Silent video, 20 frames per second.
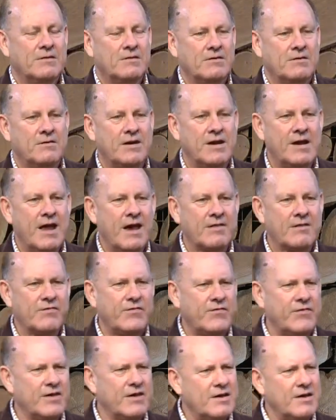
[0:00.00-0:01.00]
or any other
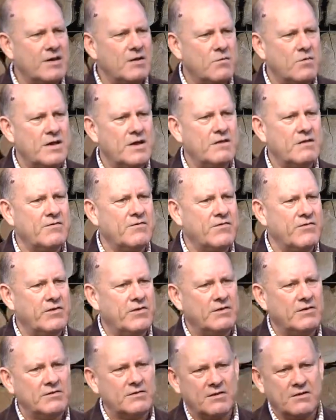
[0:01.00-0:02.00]
feeling where you
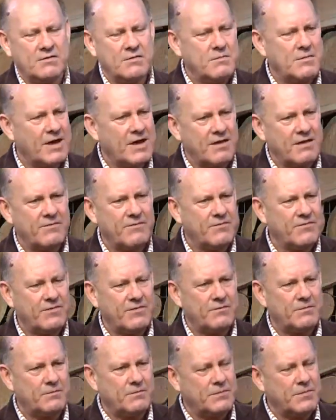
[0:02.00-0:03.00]
feel you may have
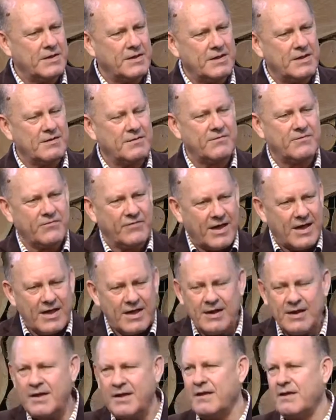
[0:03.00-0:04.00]
been
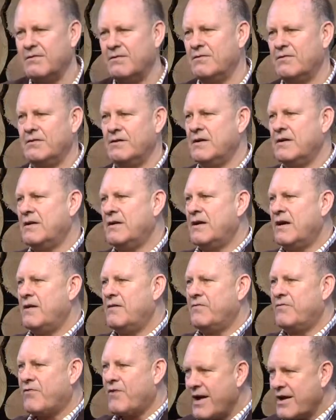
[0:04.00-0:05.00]
failing or
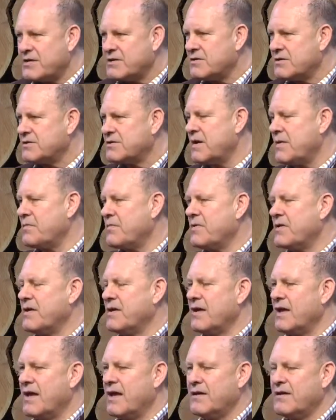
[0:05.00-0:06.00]
have fractured
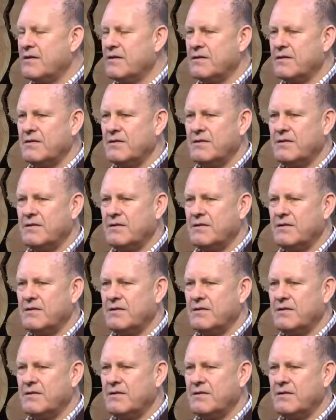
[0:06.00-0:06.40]
something and